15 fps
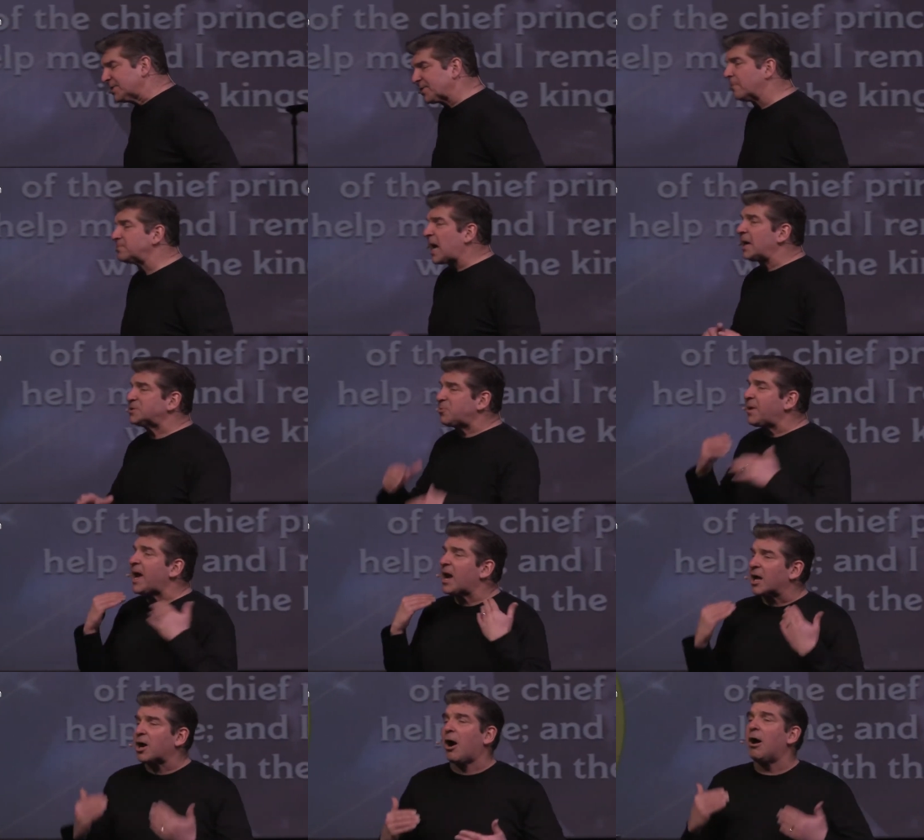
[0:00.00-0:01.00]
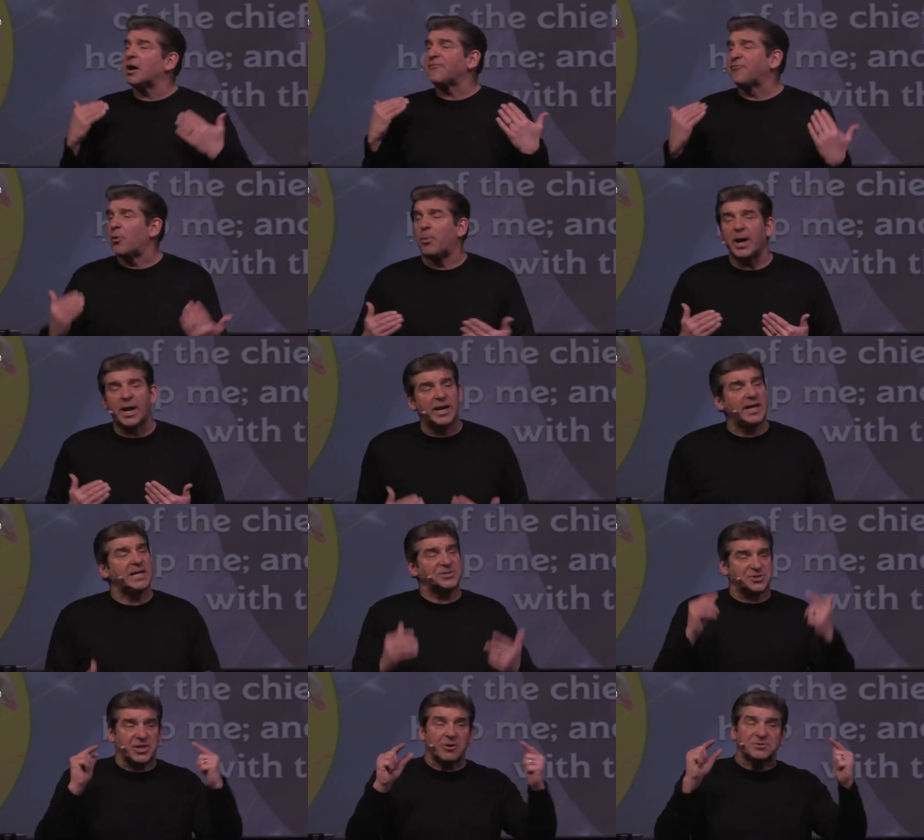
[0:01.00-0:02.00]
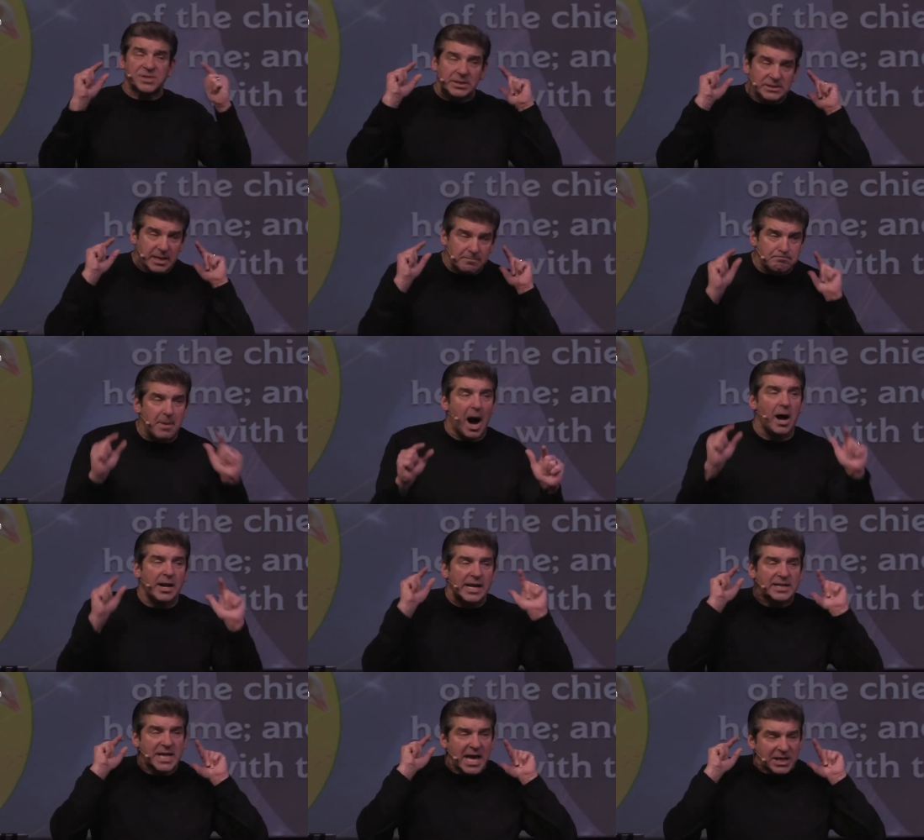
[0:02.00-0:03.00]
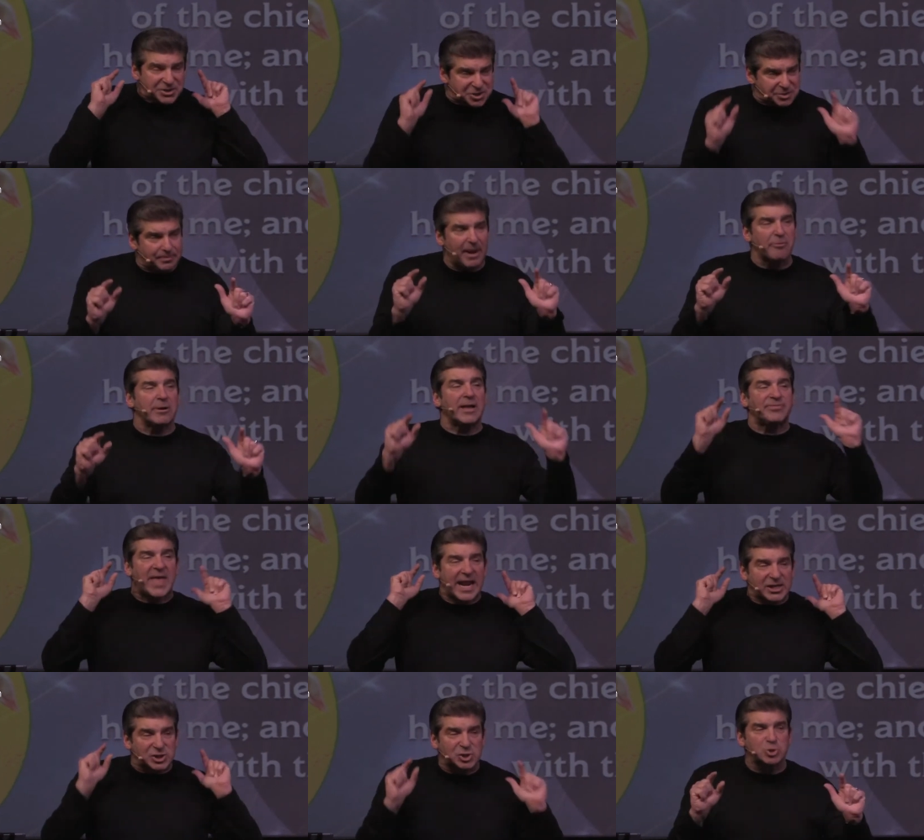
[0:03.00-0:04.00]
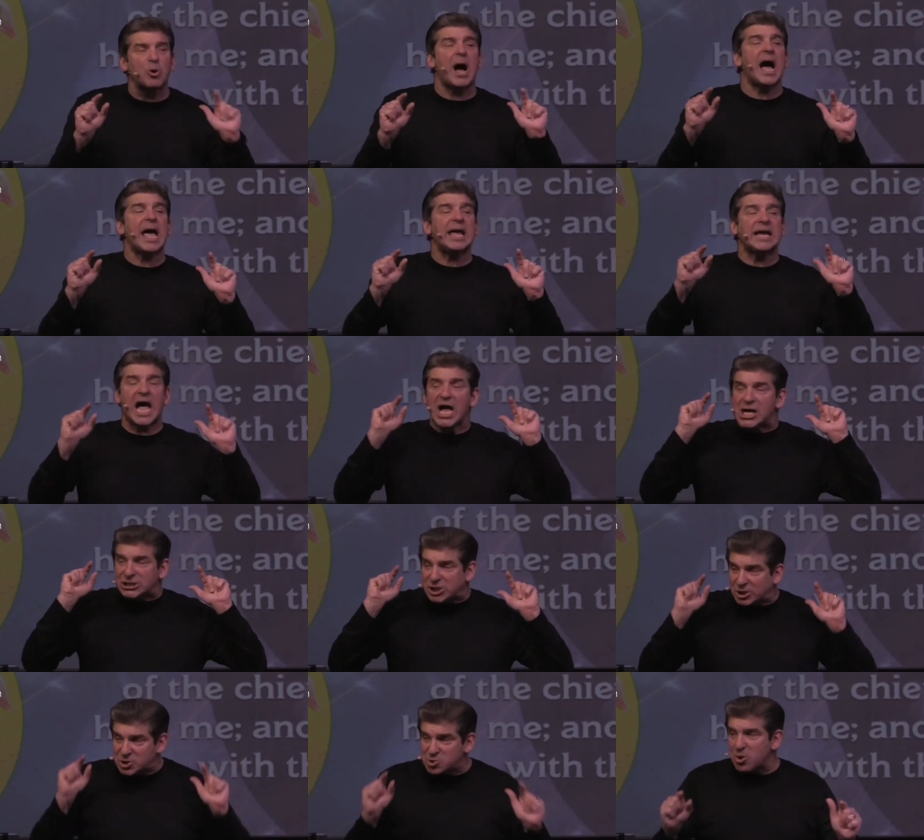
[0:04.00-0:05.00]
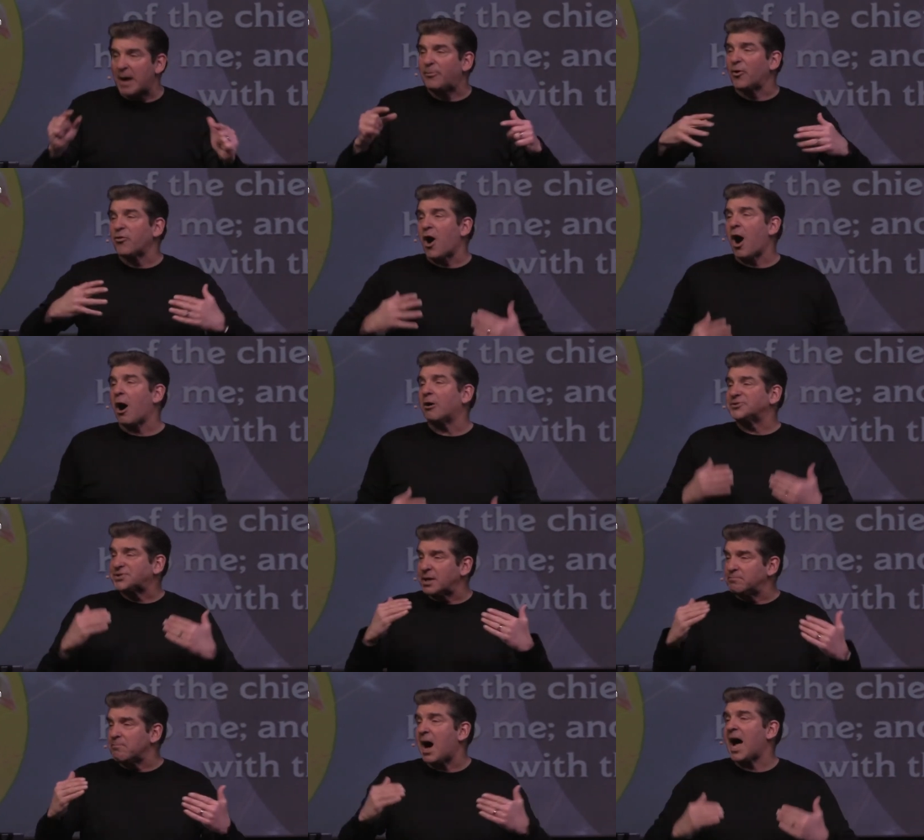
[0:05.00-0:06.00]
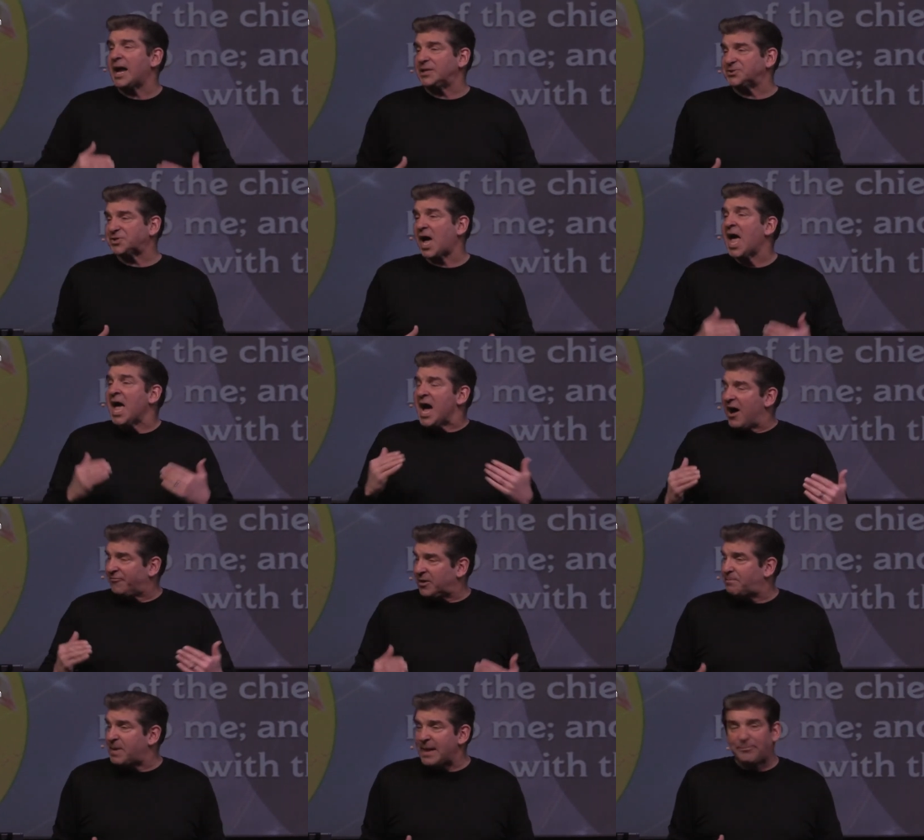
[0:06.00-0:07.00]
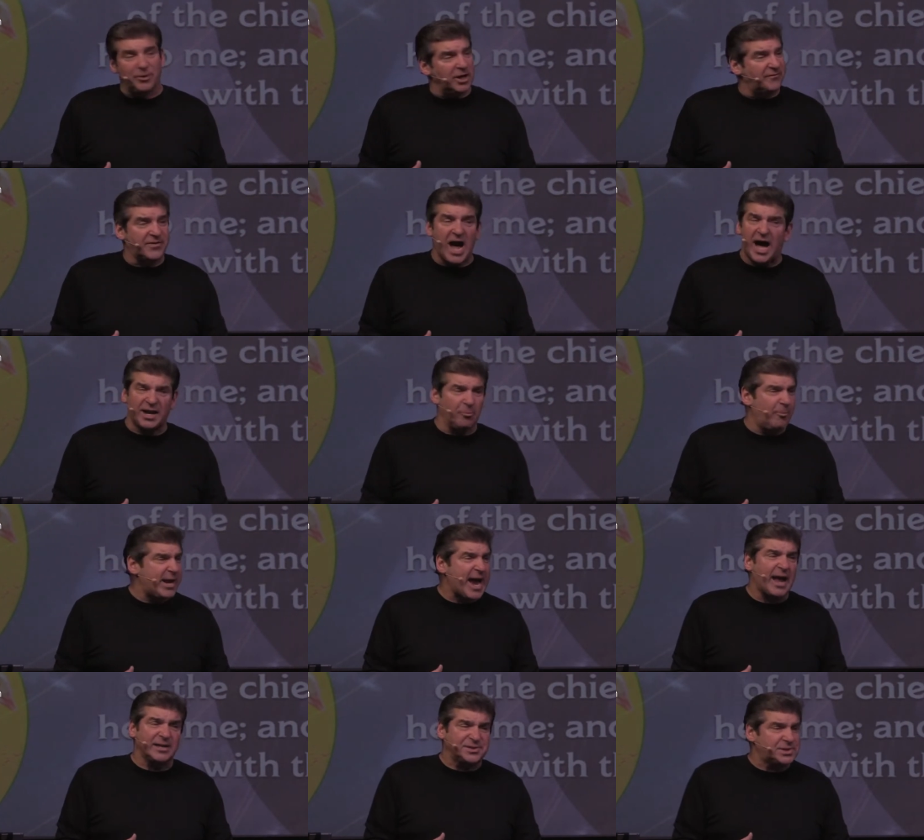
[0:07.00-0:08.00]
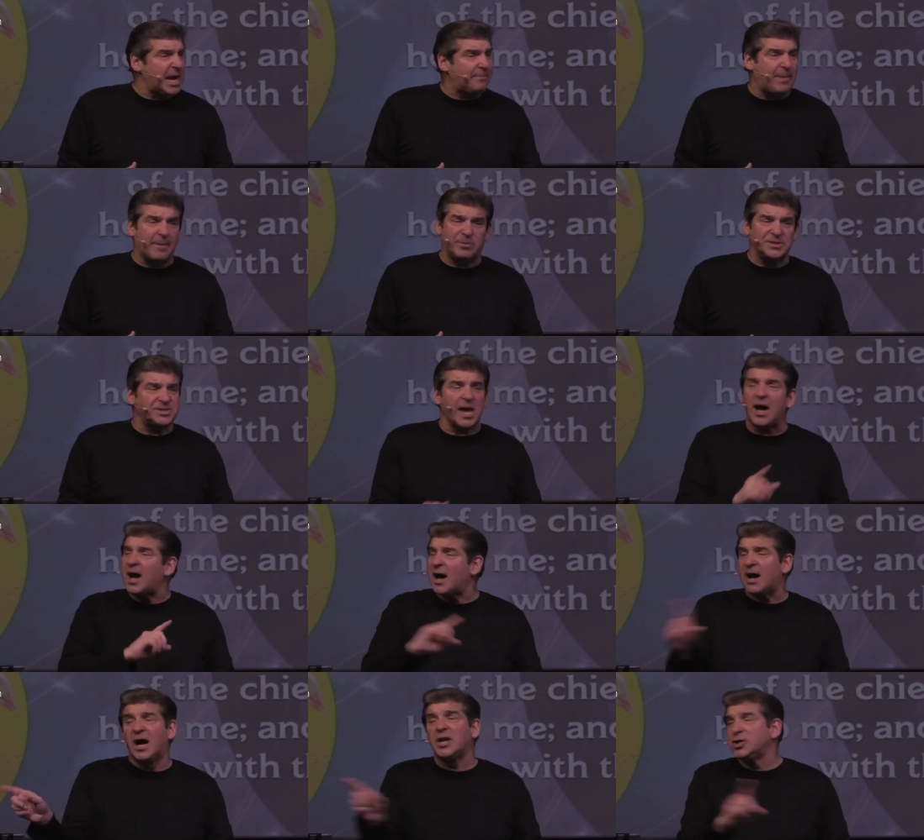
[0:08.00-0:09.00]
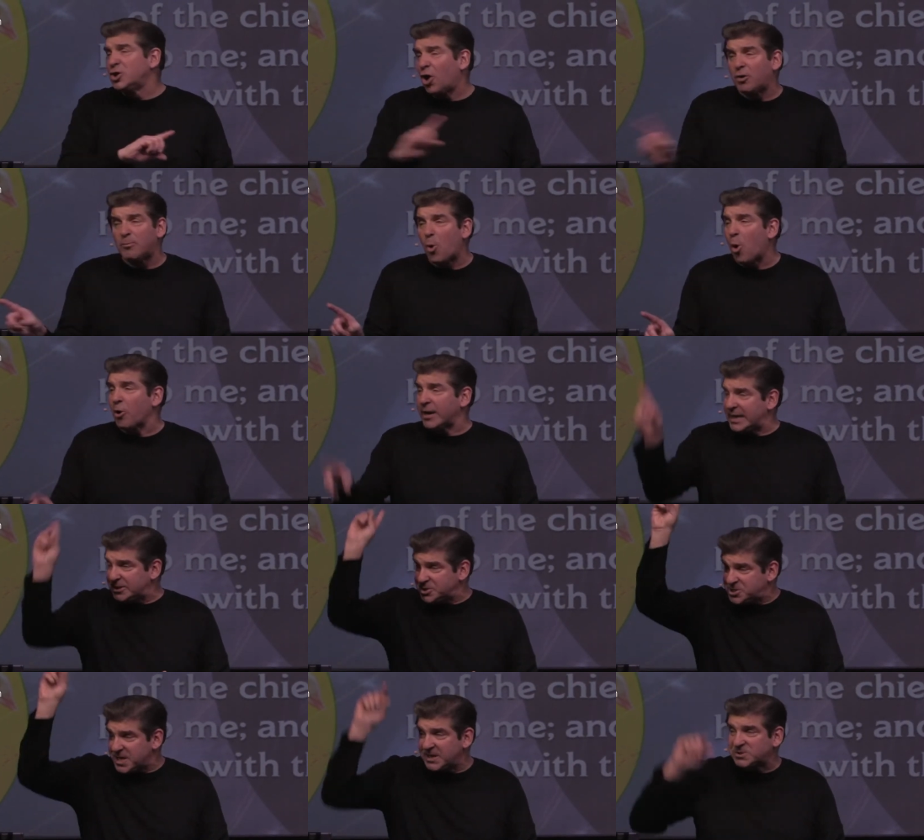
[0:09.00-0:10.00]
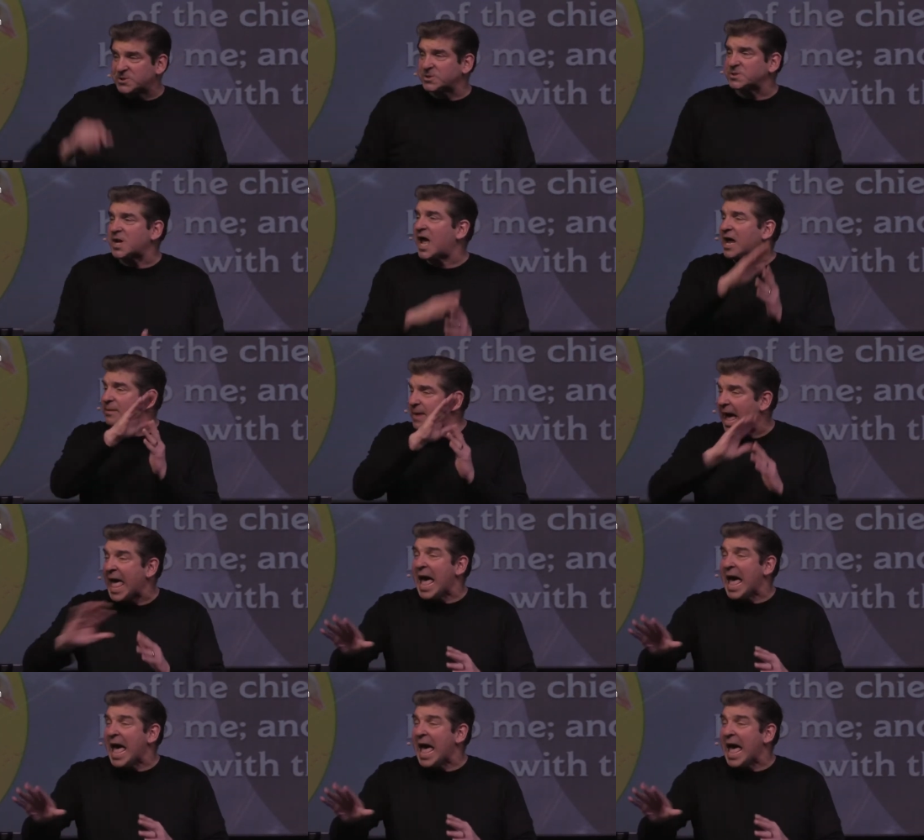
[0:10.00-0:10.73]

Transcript: Sometimes we got to call it for what it is. There's a demonic spirit that is trying to trouble the hearts and minds of the people of God. And we got to step up and say, uh uh-uh, no more in Jesus' name.